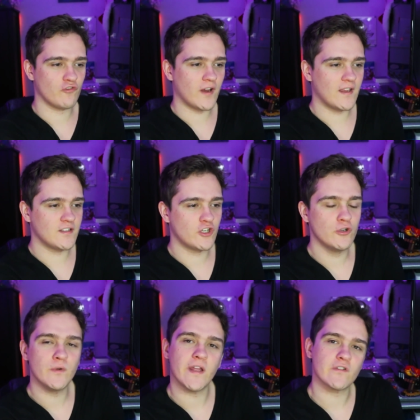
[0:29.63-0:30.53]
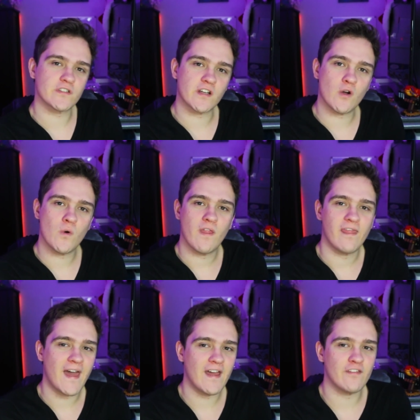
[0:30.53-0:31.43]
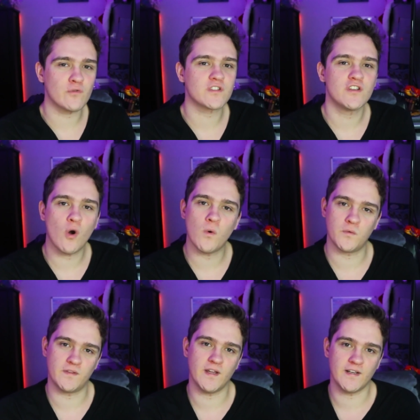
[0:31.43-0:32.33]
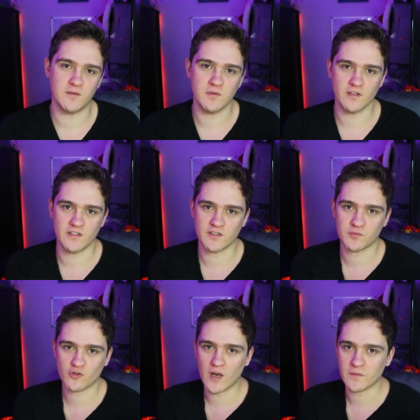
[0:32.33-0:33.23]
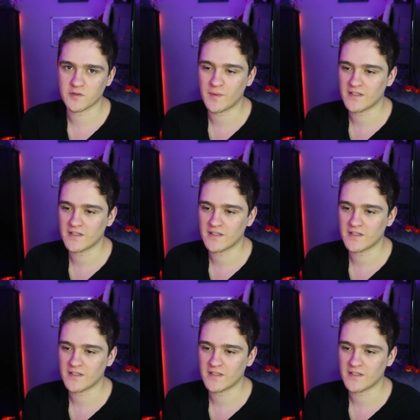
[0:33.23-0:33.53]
friggin' two years ago, that there was no one with 90 million subscribers,